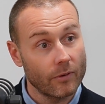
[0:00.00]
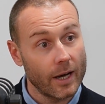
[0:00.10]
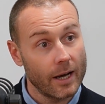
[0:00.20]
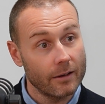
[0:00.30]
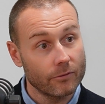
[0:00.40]

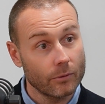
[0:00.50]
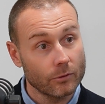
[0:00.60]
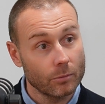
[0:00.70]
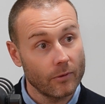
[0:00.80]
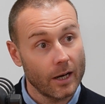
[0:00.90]

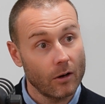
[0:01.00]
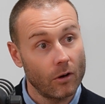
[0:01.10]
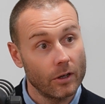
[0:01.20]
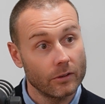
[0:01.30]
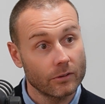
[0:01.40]
our
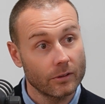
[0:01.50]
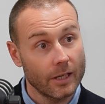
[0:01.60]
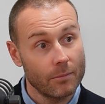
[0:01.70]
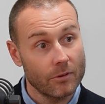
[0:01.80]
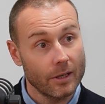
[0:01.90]
clients and
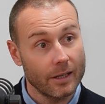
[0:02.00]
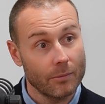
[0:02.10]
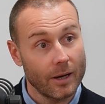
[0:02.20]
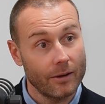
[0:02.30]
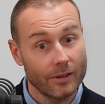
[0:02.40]
get them thinking
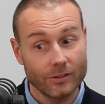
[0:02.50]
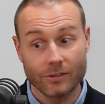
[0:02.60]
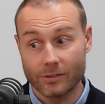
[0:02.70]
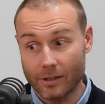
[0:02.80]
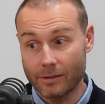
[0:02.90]
about this
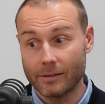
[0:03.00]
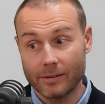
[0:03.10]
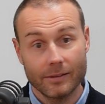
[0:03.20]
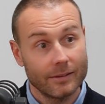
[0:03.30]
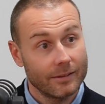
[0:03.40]
as
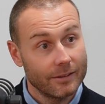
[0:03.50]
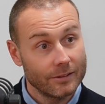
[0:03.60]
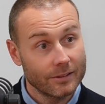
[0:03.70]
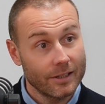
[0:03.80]
a